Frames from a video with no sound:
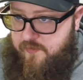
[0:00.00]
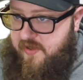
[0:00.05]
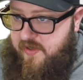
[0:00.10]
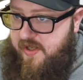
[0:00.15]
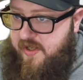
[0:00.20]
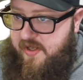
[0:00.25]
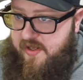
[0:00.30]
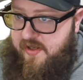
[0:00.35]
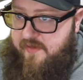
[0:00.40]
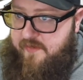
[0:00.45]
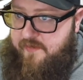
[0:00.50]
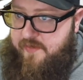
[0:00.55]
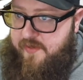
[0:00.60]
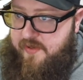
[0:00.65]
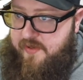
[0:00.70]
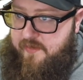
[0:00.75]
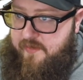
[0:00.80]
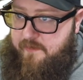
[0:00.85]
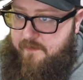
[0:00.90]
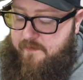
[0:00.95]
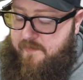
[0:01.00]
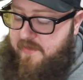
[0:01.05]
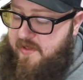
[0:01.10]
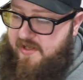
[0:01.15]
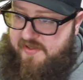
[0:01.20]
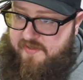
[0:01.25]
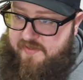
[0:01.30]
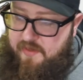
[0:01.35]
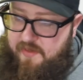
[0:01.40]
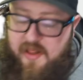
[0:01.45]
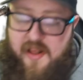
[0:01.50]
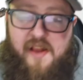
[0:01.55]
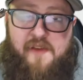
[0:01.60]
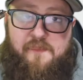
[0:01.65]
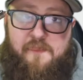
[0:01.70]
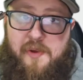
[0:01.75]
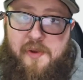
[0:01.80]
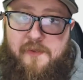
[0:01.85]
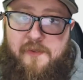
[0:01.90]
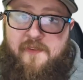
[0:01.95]
I have
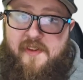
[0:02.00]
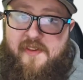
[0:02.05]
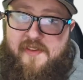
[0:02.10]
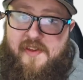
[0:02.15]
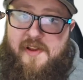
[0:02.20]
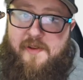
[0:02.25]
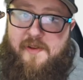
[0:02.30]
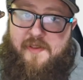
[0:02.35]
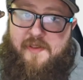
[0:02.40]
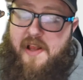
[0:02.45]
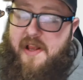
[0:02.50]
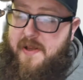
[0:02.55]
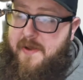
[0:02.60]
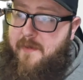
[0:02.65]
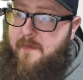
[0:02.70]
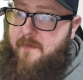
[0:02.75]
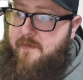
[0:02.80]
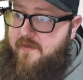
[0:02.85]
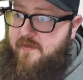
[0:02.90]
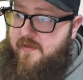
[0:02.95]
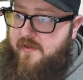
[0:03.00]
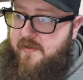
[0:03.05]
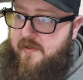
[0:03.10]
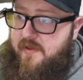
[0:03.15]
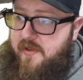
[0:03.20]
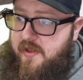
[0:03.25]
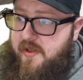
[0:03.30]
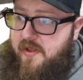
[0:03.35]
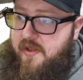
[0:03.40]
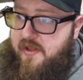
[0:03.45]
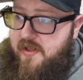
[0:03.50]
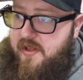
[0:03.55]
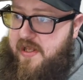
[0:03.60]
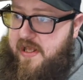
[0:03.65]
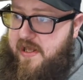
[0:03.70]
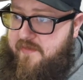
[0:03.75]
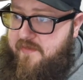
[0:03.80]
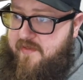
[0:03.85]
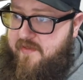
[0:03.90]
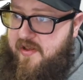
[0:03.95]
both sets here at the house,
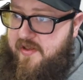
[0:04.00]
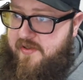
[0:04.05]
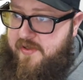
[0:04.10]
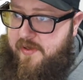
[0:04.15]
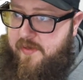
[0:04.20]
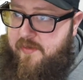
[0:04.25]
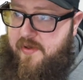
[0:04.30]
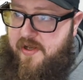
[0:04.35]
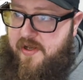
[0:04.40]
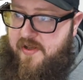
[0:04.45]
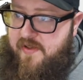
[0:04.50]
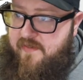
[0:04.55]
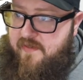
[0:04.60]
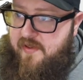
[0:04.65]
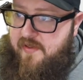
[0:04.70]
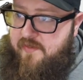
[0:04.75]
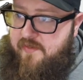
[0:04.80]
outside in the garage in the